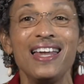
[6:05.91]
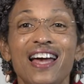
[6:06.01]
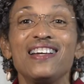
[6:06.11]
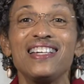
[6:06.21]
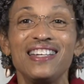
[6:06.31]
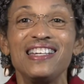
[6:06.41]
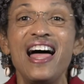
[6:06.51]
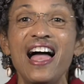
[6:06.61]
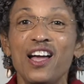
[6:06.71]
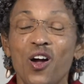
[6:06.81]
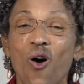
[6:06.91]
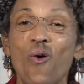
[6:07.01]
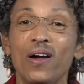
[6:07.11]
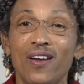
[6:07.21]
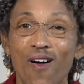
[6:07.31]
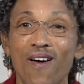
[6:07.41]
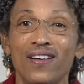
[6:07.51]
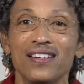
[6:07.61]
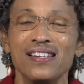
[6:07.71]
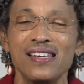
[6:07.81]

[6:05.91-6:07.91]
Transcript: There's a lot going on.